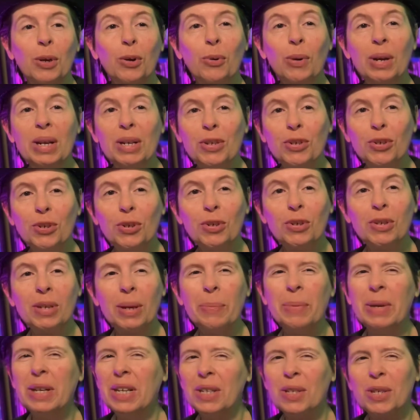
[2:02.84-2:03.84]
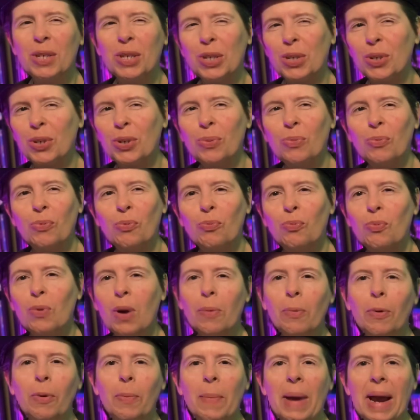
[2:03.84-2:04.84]
creatures. I mean, it's just
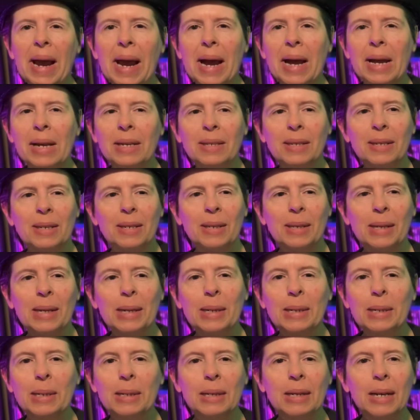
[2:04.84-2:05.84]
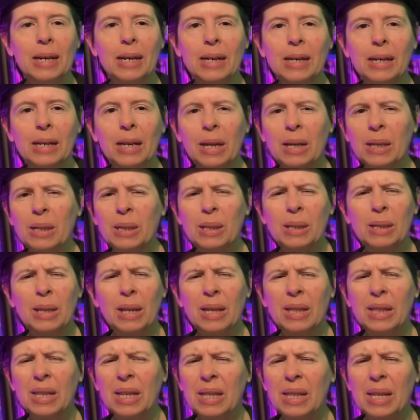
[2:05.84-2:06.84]
rubber masks and
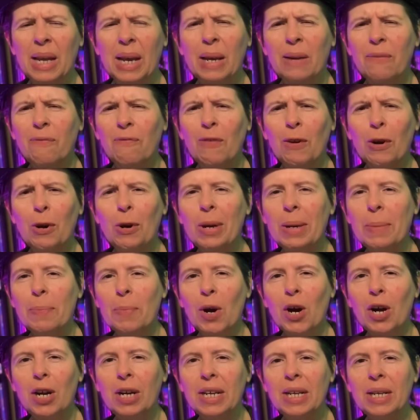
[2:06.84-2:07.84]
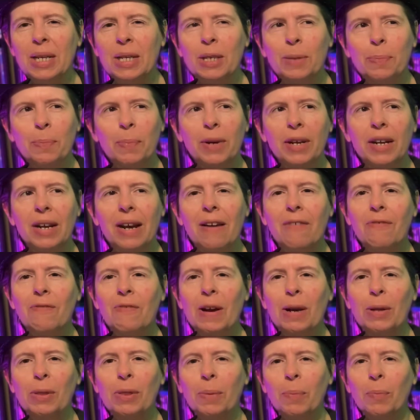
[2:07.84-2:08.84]
I think they had furry bodies, but I
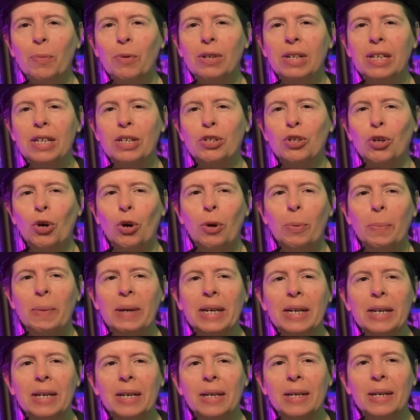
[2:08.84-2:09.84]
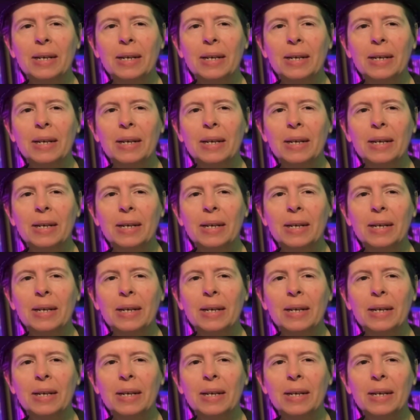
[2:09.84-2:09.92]
found them really charming.